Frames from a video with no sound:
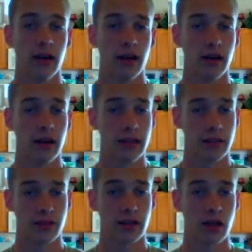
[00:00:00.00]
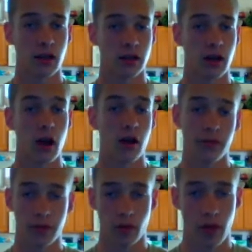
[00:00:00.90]
a different color
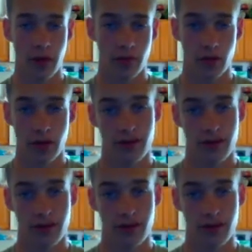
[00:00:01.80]
of your rifle.